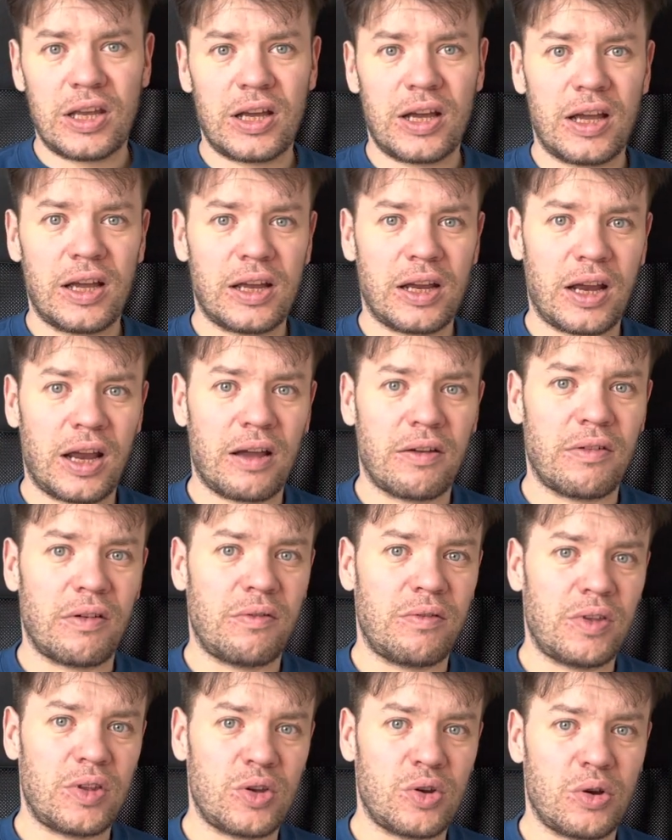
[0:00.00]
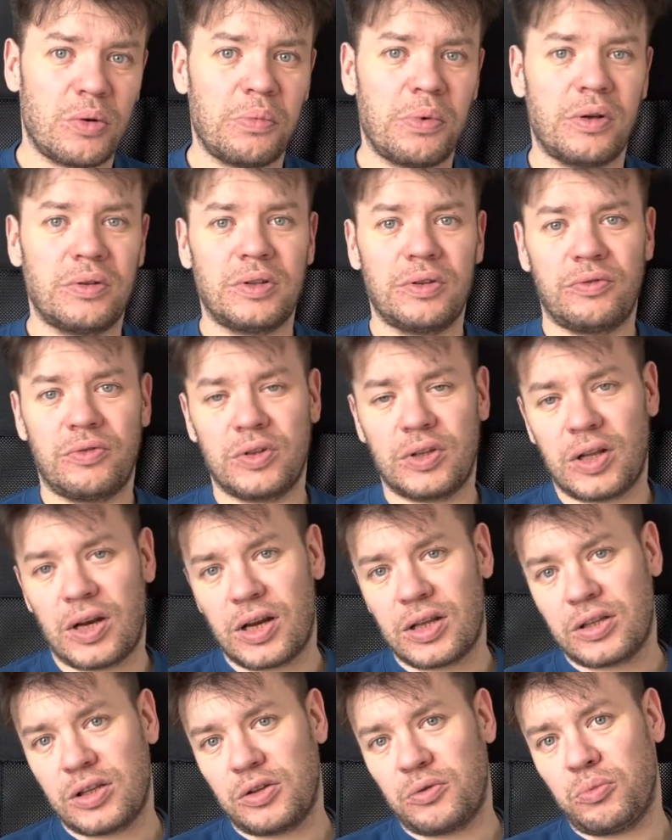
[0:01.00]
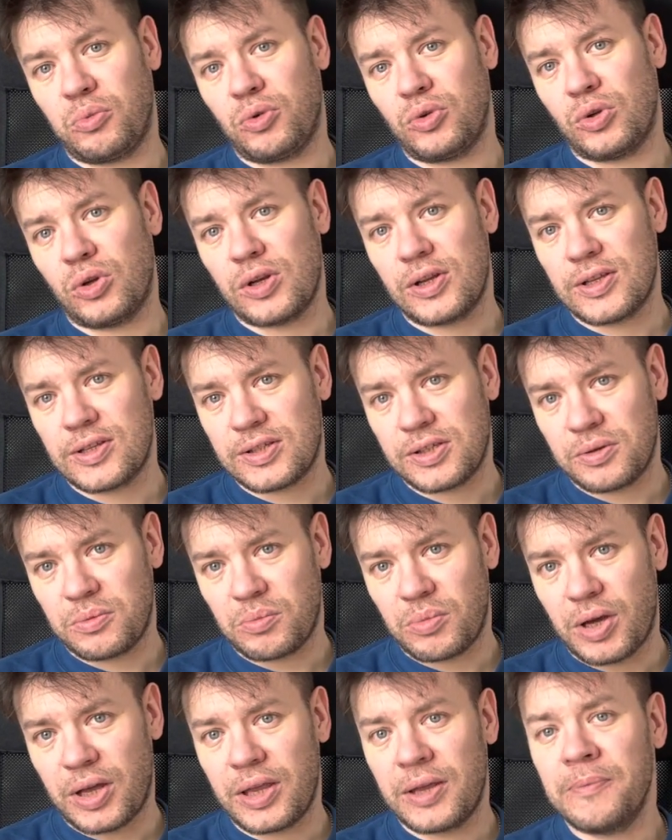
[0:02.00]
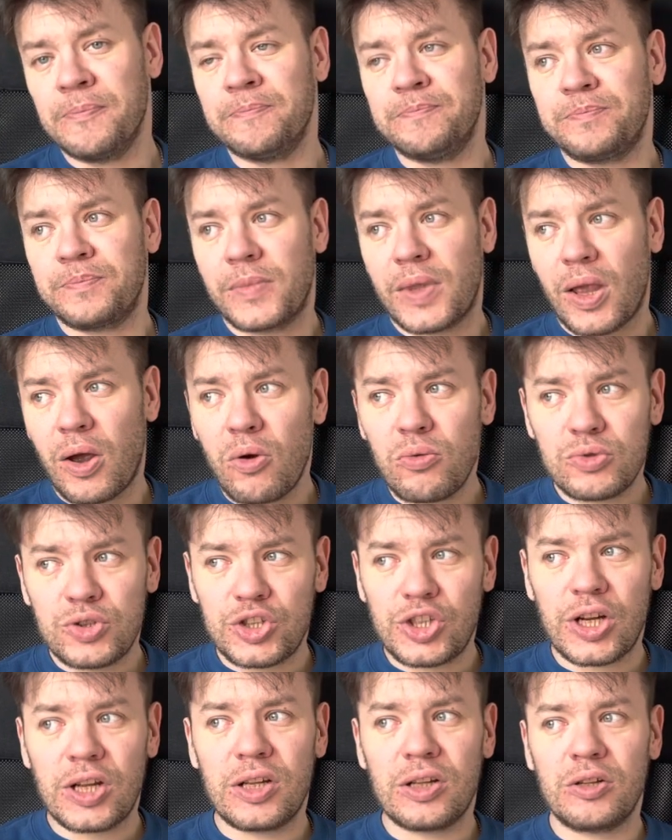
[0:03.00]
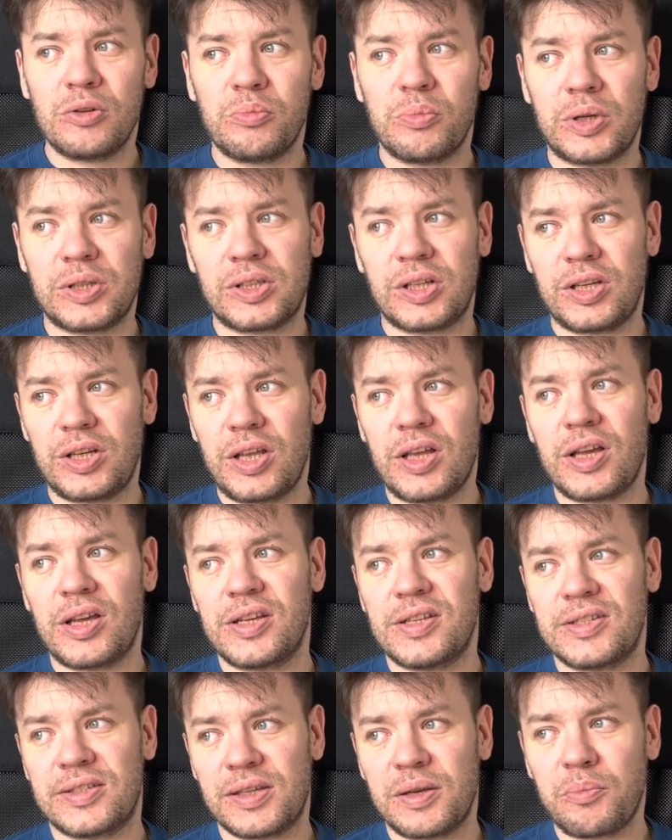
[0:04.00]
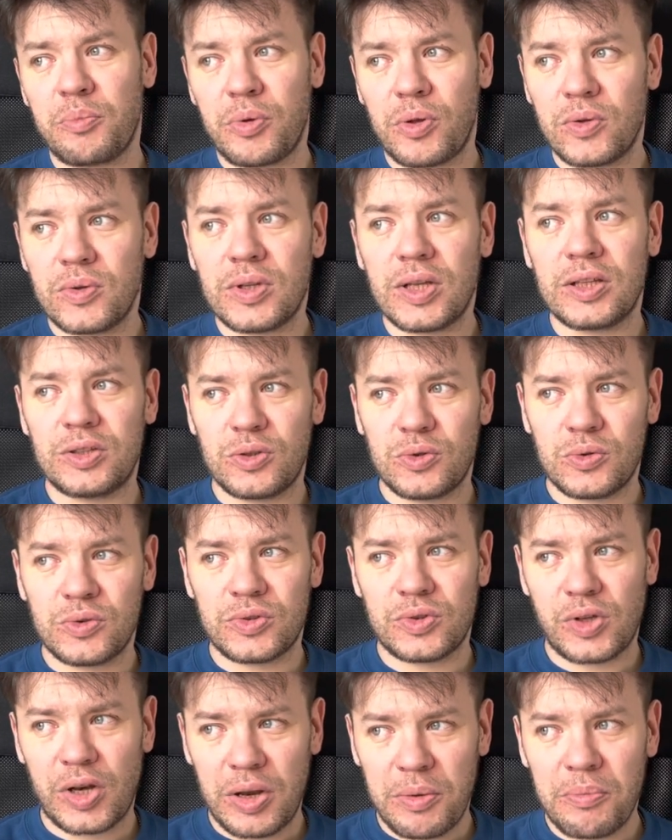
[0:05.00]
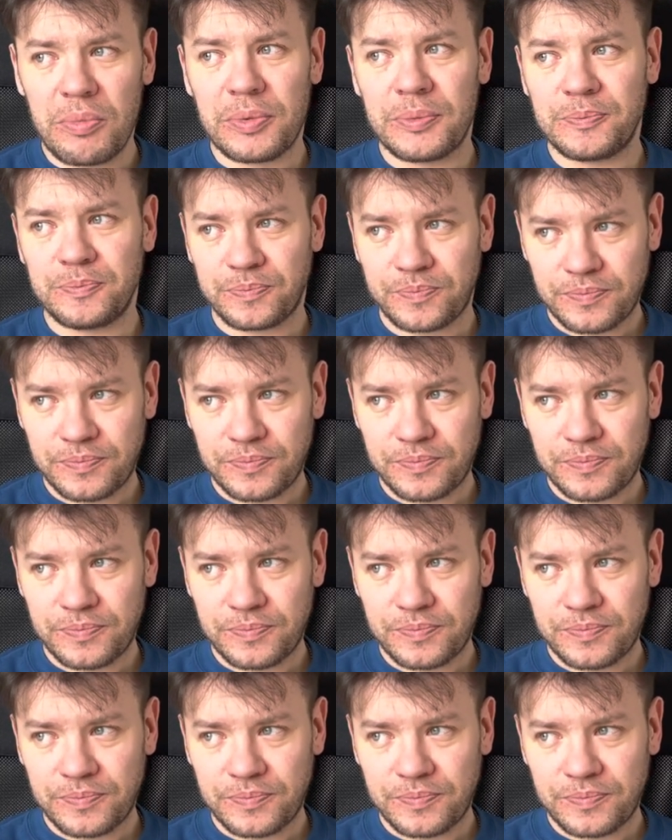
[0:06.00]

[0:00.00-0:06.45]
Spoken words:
I have a video about the federated monoliths in my own channel, but the idea is simple, that you stream